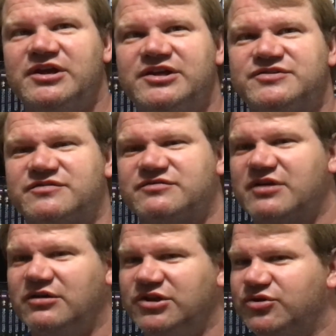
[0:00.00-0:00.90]
he's
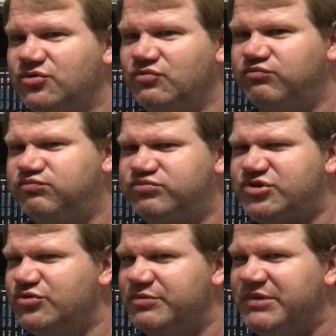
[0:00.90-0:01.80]
a little
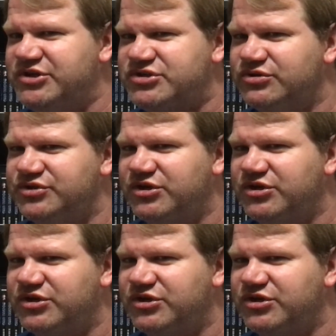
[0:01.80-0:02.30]
two-dimensional.